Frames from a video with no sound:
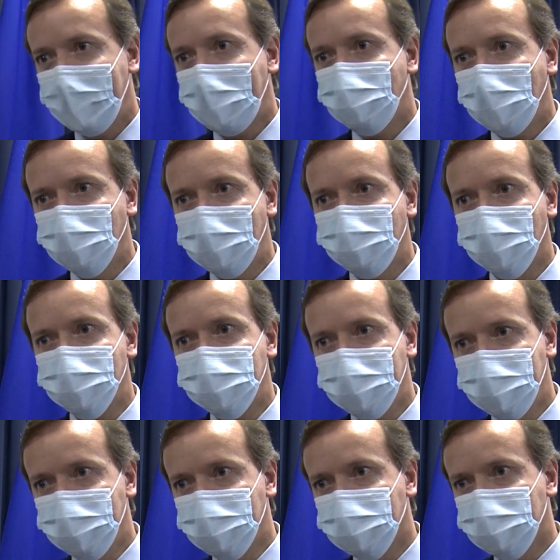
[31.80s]
about the
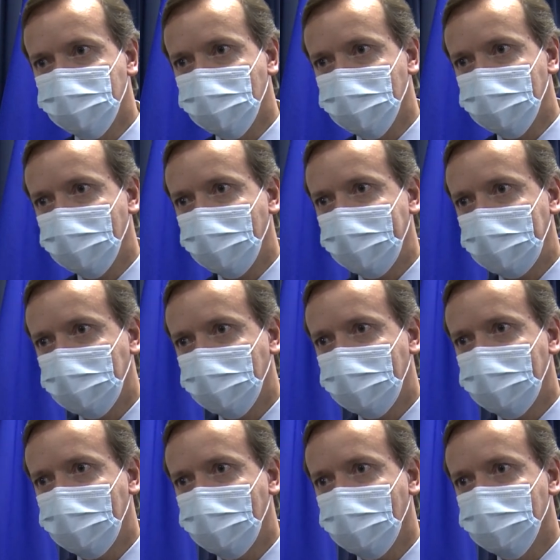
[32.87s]
procedures for the
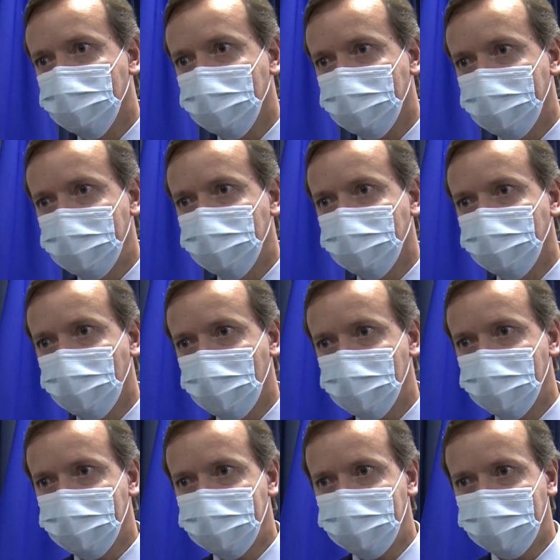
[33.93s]
electoral observation
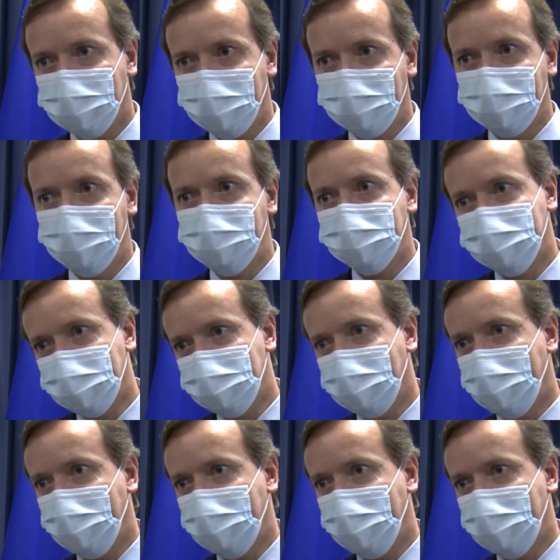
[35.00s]
process that this